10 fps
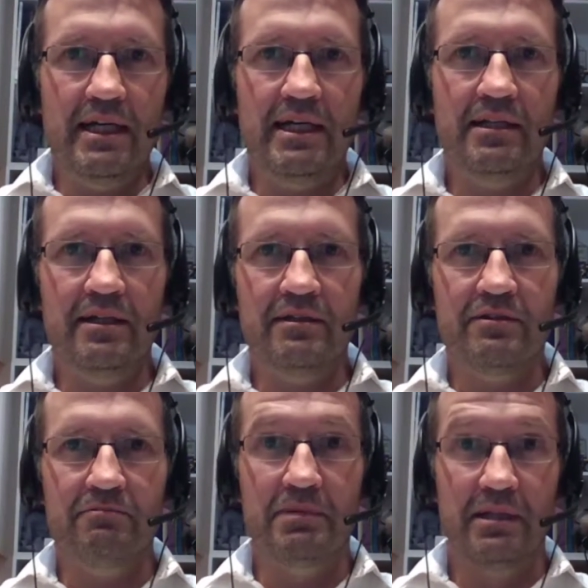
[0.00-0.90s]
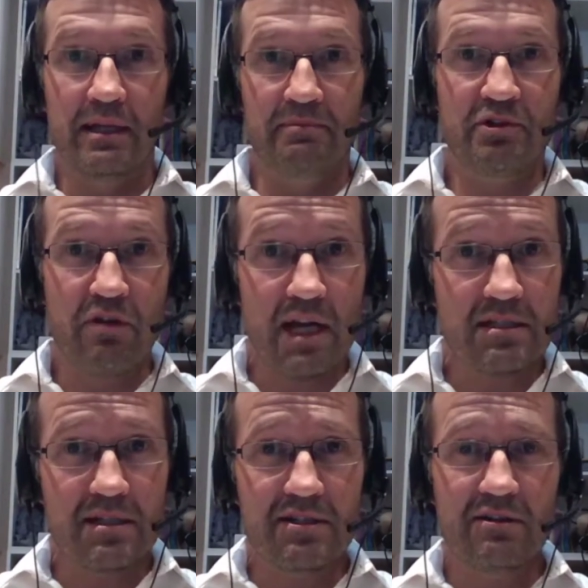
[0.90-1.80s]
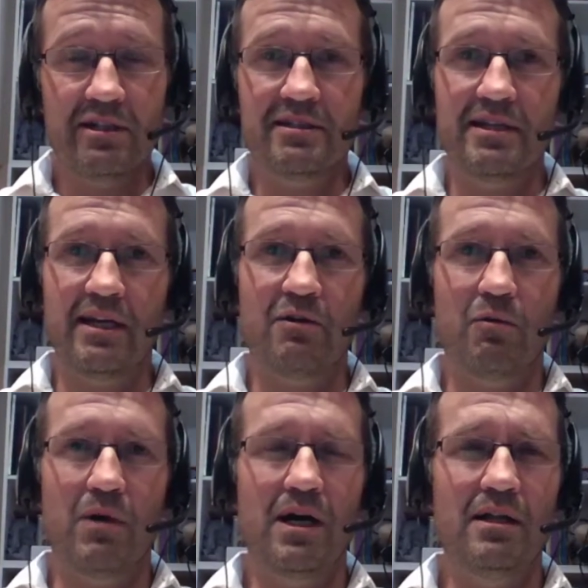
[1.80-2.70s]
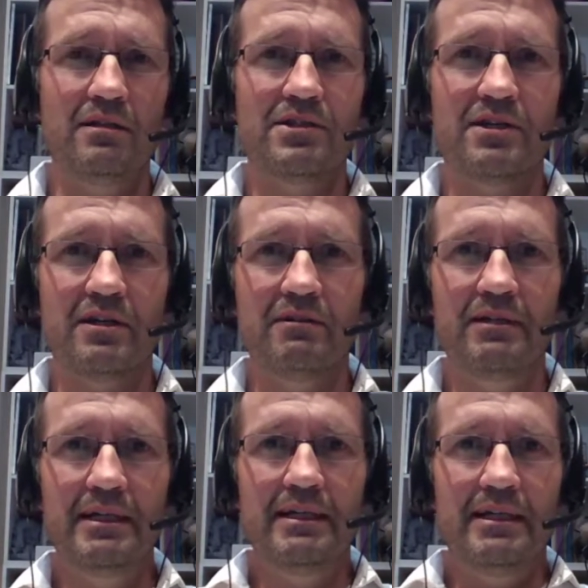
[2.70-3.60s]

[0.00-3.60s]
and to build up trust is going to take a while. So